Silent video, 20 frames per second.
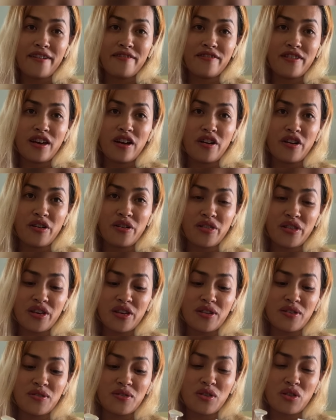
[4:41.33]
here
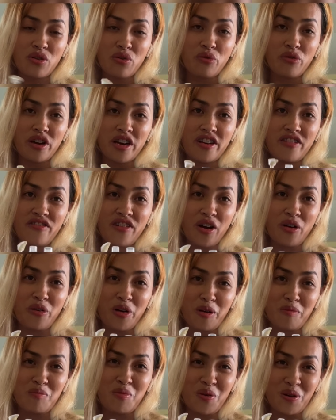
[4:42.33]
these three very
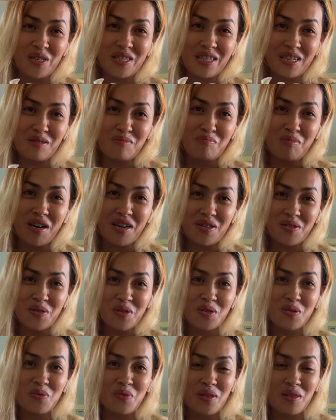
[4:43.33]
important bottles
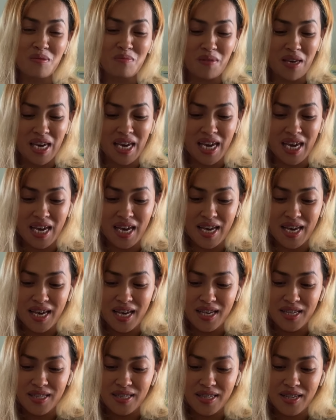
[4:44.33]
with me.
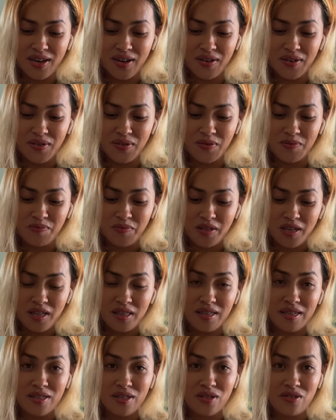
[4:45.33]
So
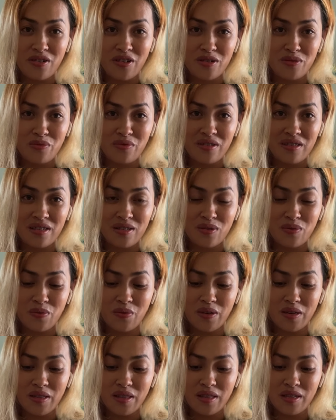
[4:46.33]
let's start with this
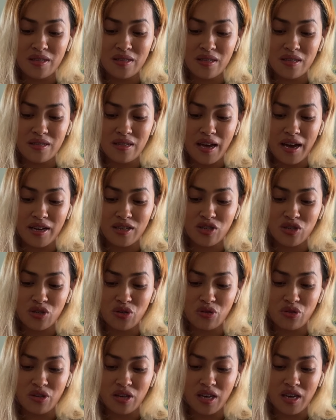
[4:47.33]
one. This is
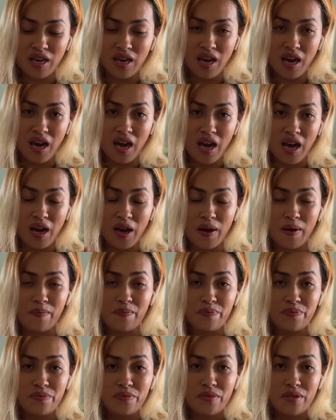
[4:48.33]
actually
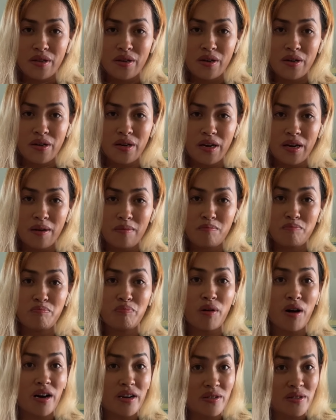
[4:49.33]
a
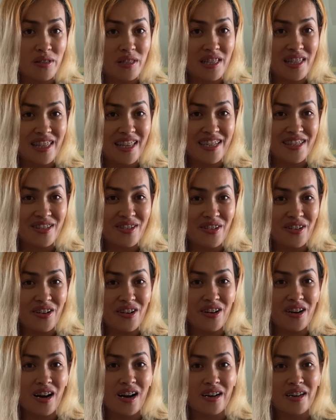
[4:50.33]
bottle cleanser.
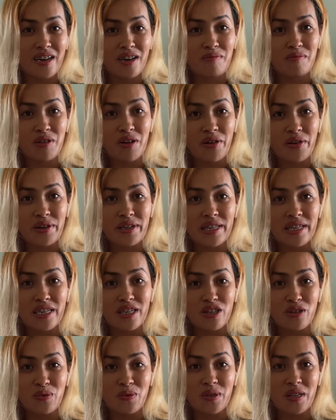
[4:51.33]
I am currently
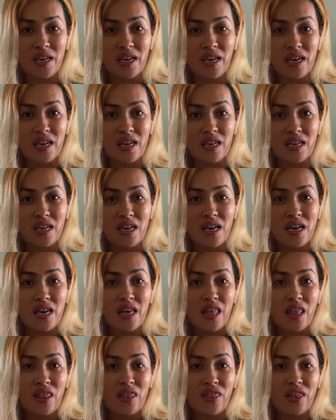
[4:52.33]
using
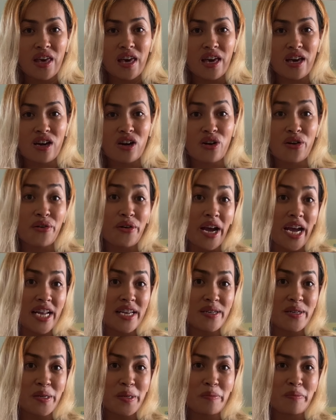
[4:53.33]
the
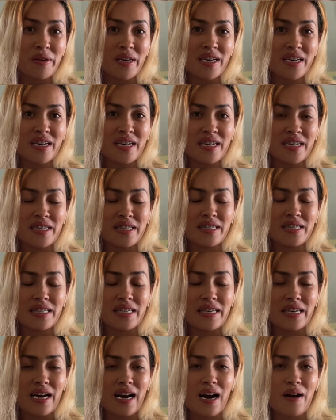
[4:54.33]
Cradle, because yeah,